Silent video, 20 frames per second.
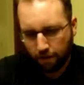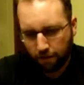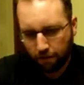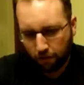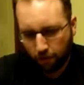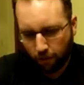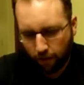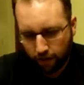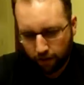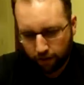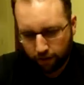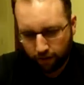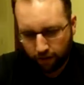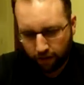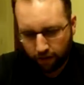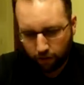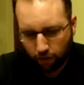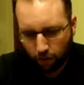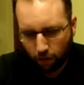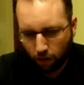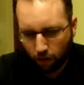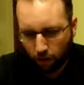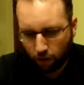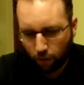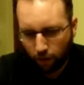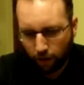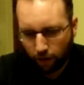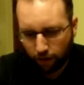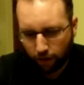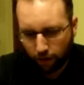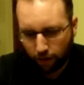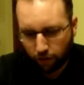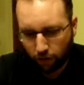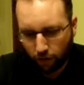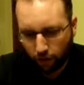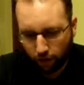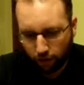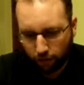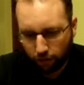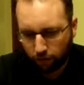so I decided to go hog wild on his
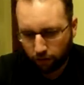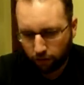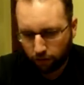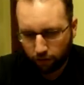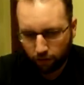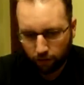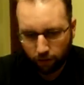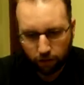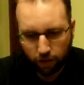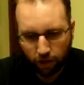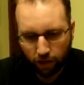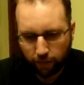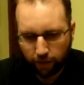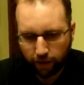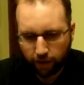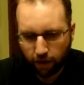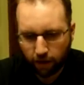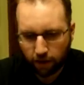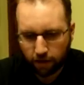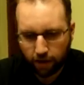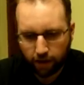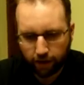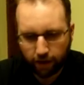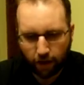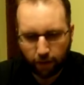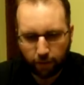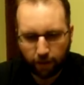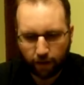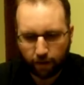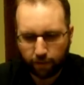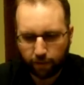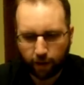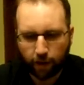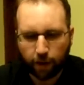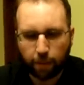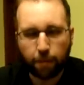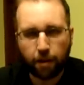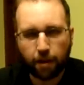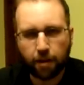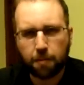autos. Check out my cards.com had him for like
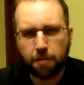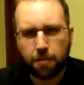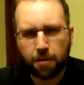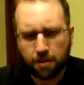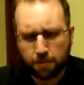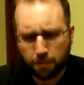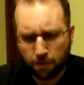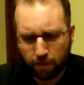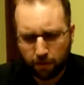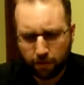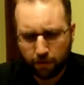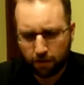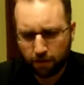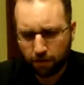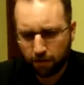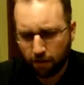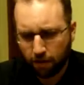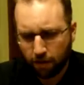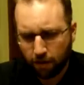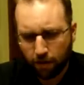a buck a piece pretty much.